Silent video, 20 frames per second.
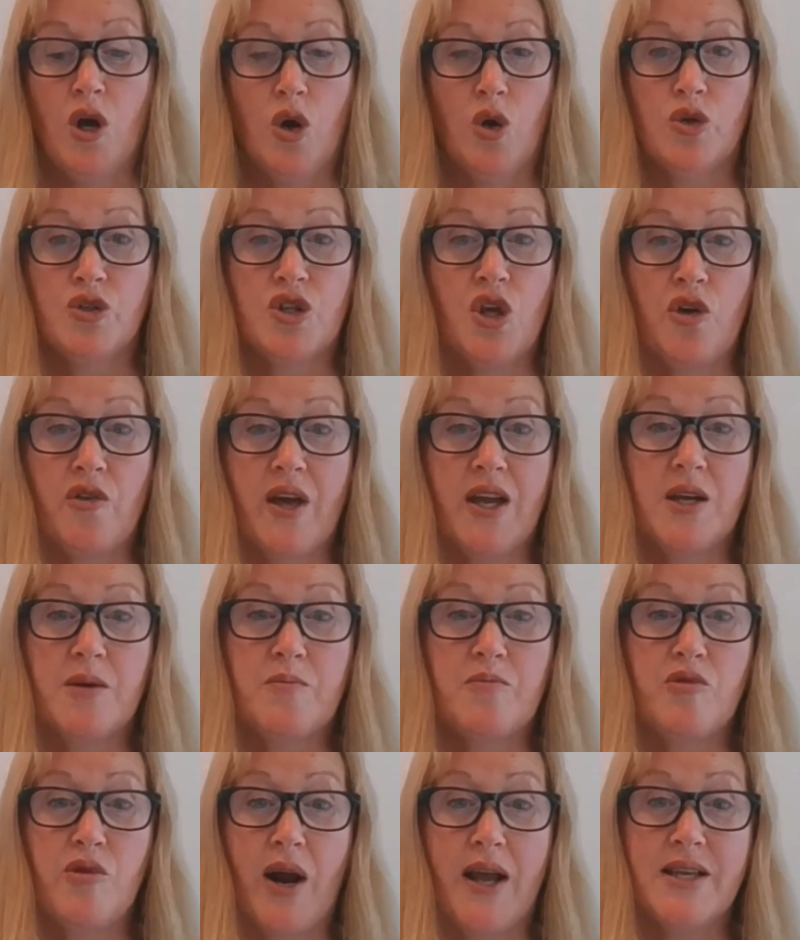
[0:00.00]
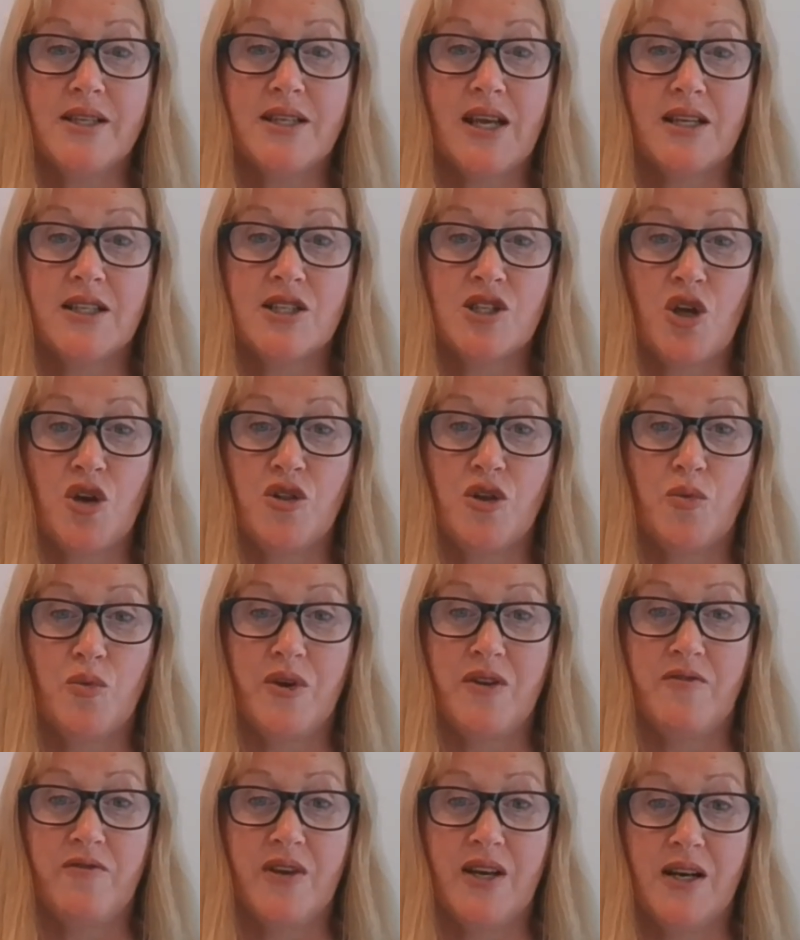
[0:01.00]
or so they can praise us so that we
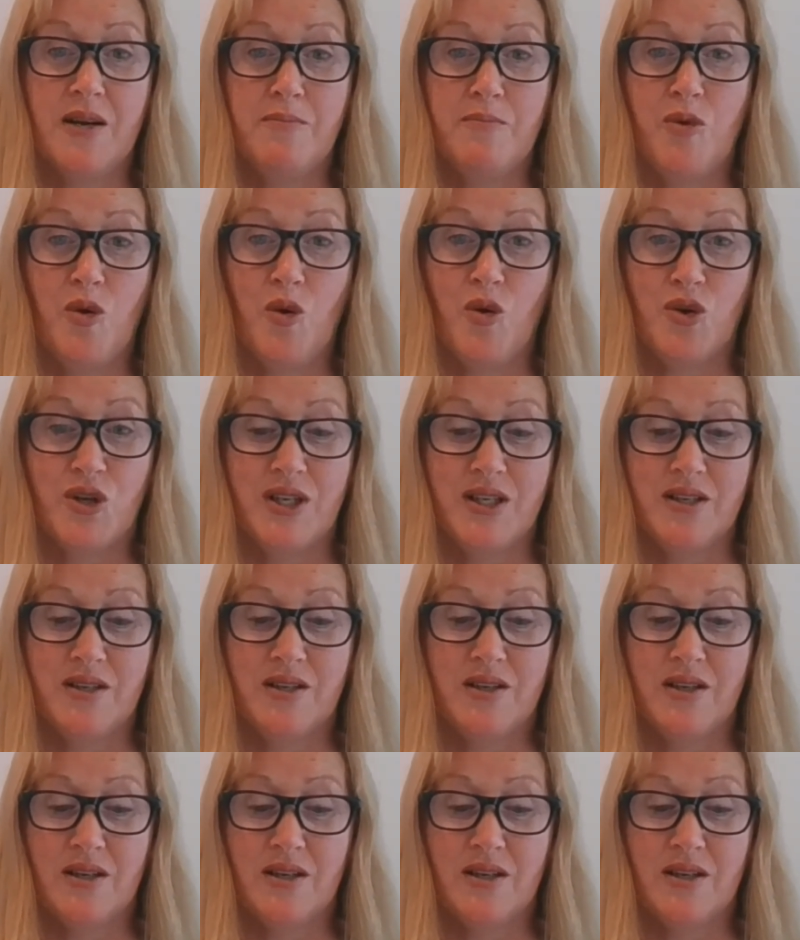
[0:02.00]
feel important.